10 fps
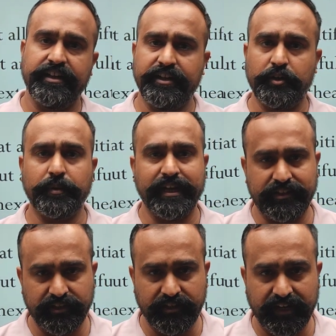in
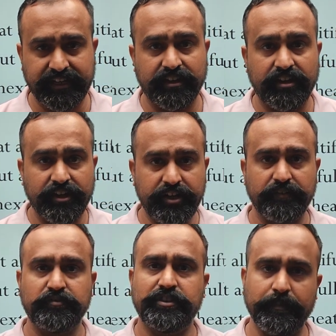together like a herd
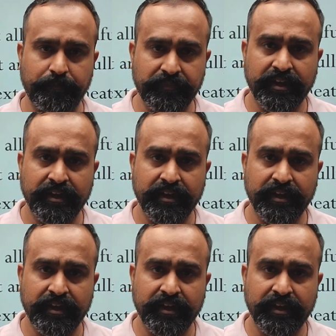of sheep.